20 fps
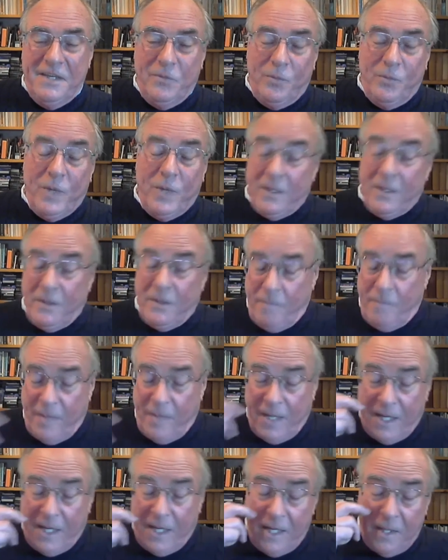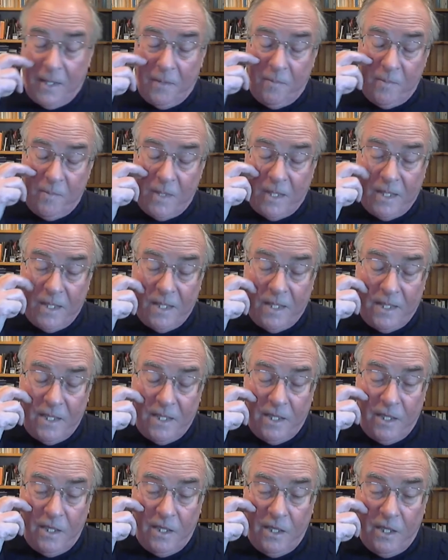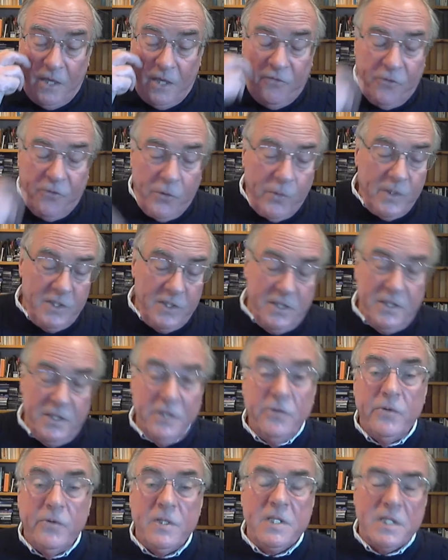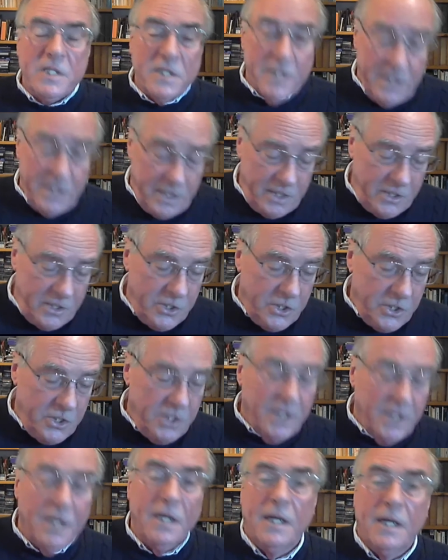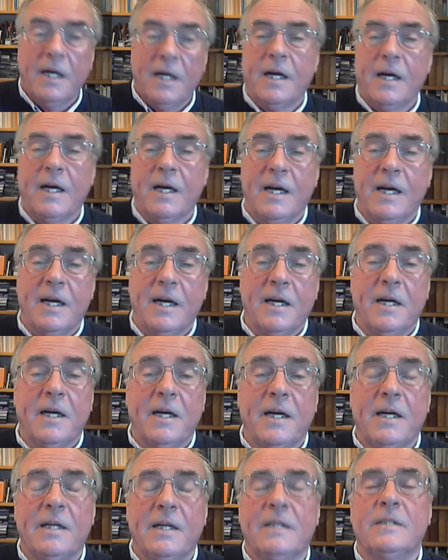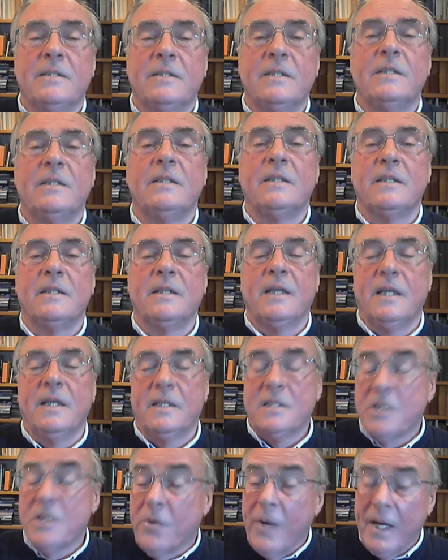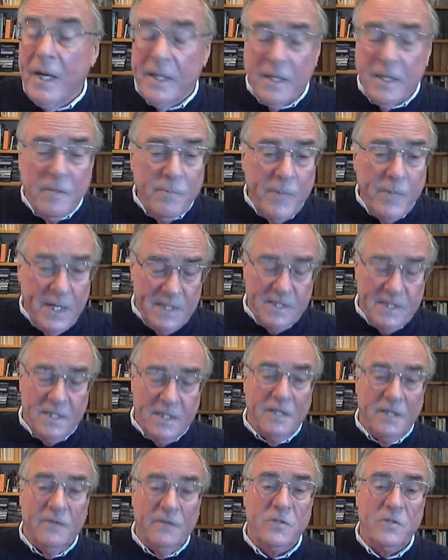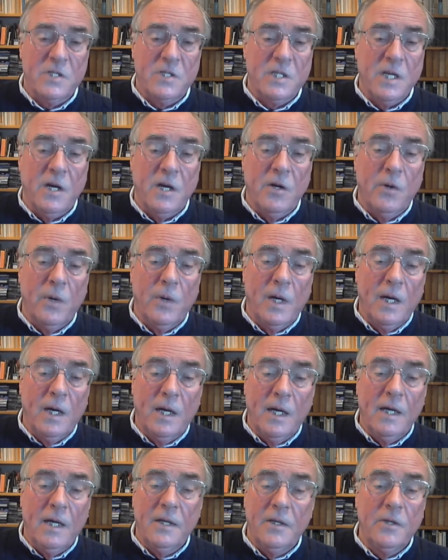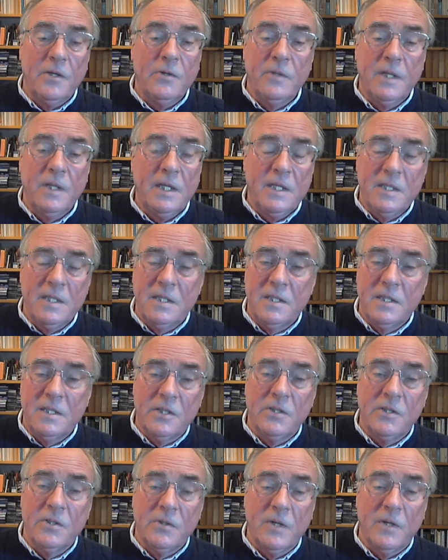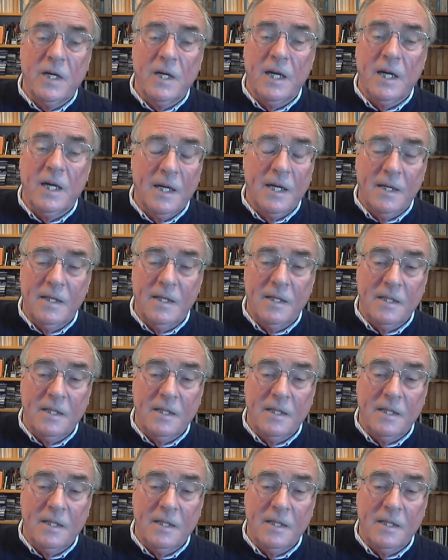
well, um, if you want to do research, uh, it's quite competitive. So uh, you'll need to do uh,